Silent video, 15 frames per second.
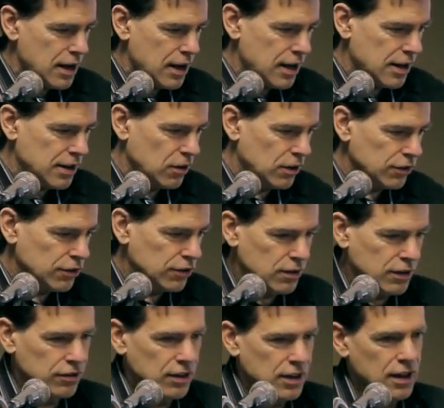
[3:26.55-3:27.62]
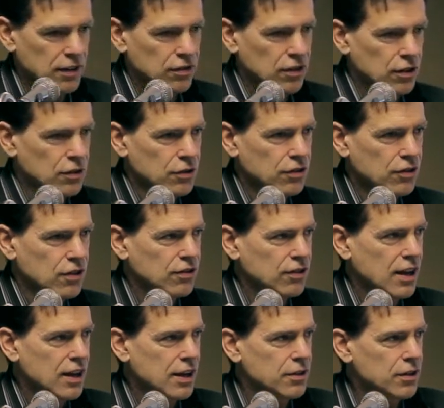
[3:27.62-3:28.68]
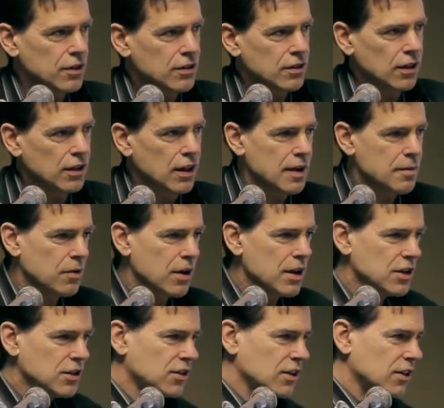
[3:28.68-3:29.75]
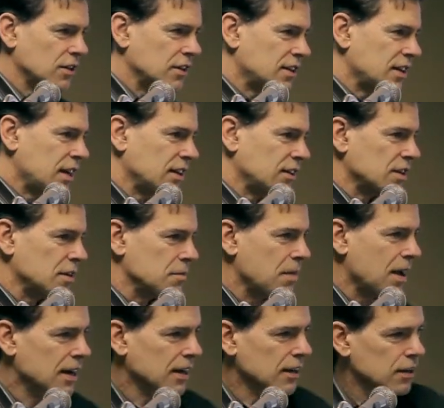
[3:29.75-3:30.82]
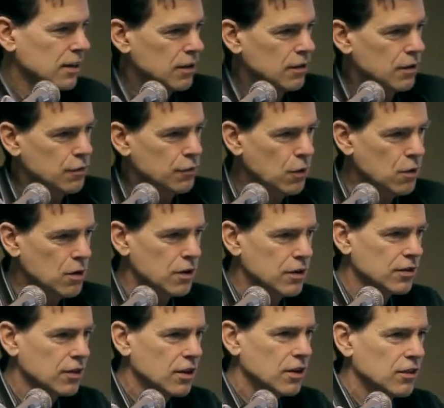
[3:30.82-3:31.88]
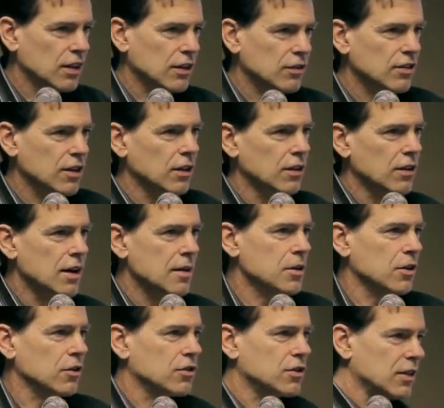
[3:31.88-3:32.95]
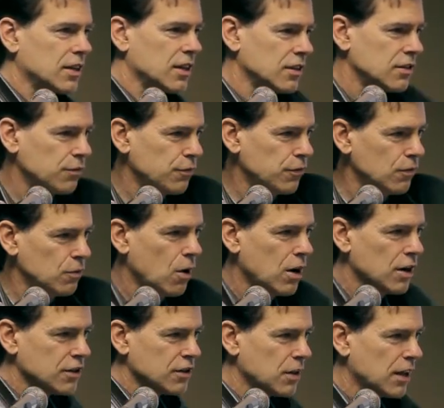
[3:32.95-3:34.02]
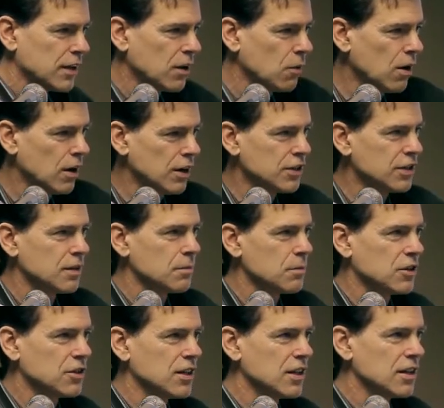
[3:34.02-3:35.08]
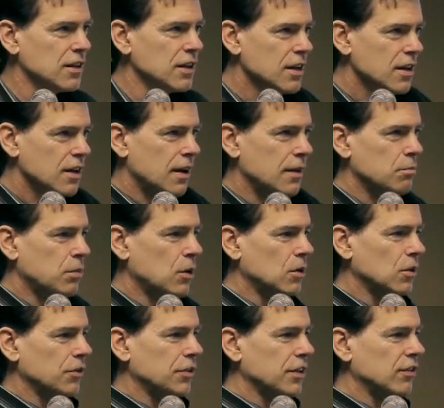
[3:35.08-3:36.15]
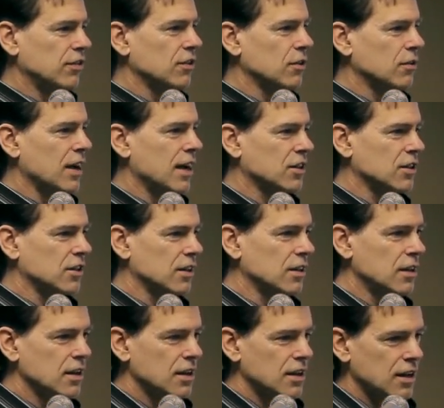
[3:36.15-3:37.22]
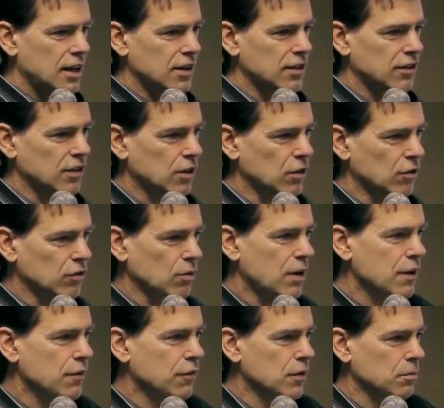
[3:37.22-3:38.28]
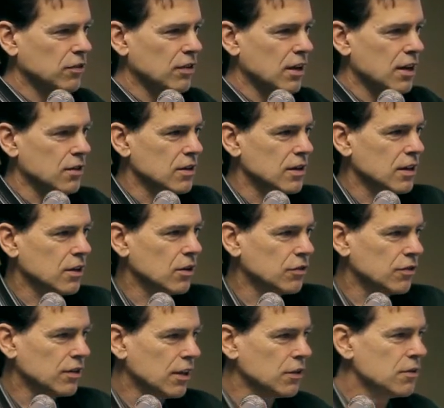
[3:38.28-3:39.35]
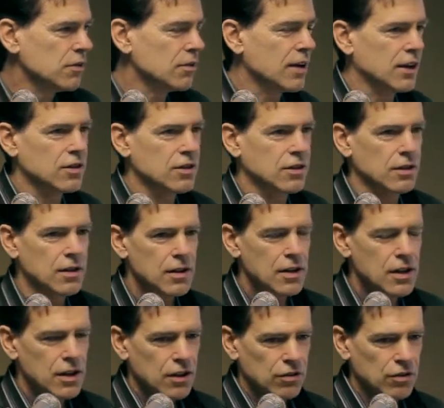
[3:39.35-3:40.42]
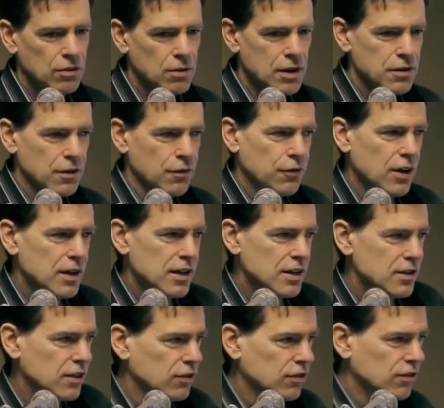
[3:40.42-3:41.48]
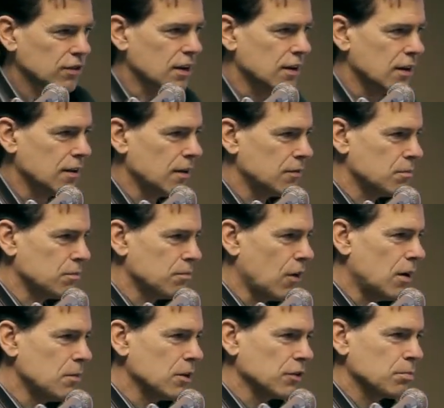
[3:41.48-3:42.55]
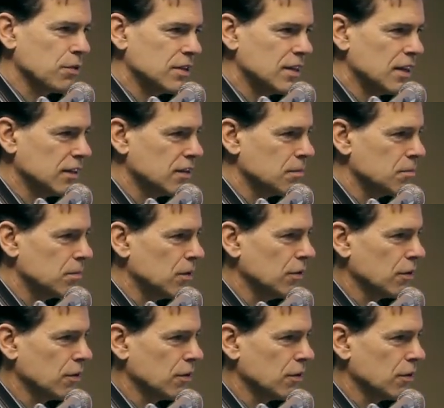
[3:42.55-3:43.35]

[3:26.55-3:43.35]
And also, as it gets close to Saturn, the libration takes it back and forth 60 kilometers. So it gets washed like a washing machine and pulled this direction. And as it goes away from Saturn, it goes the other direction. So what you find is uh, almost predictable.